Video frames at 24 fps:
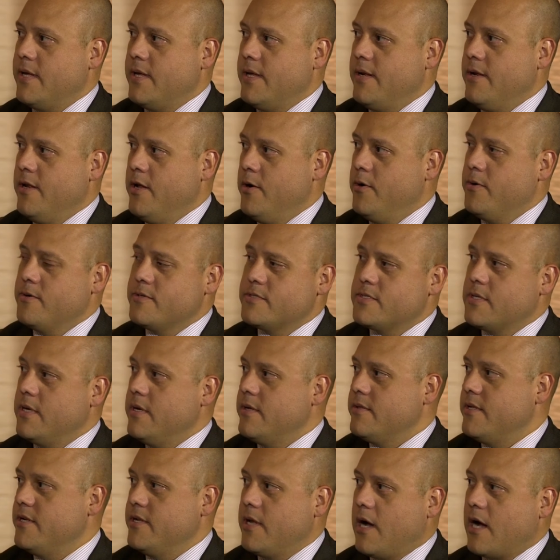and knows
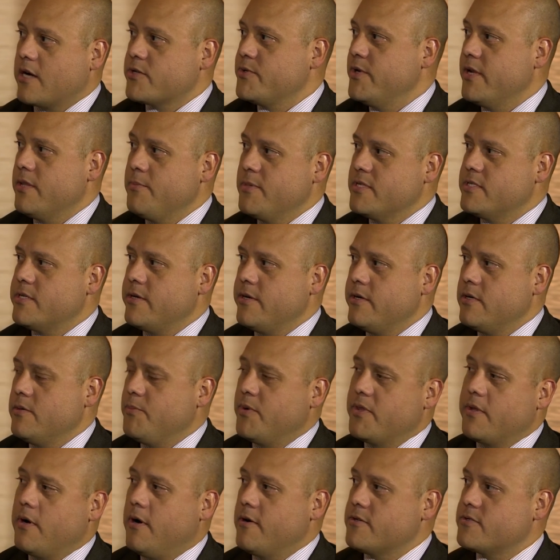the doctrine and the material,
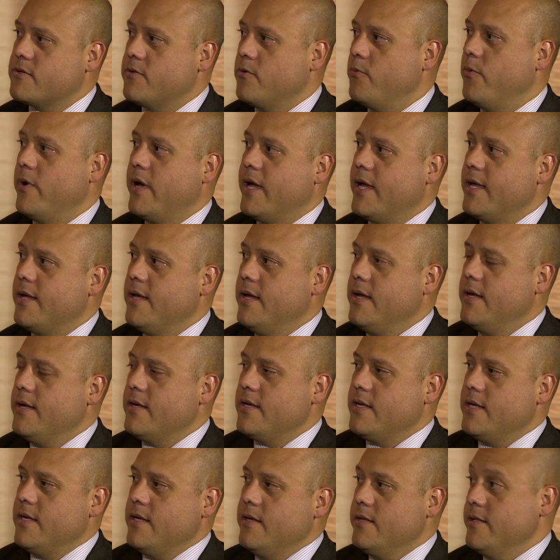but also the way
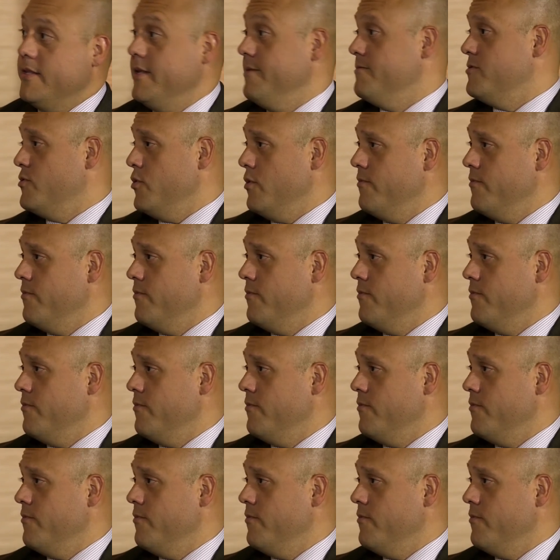he leaves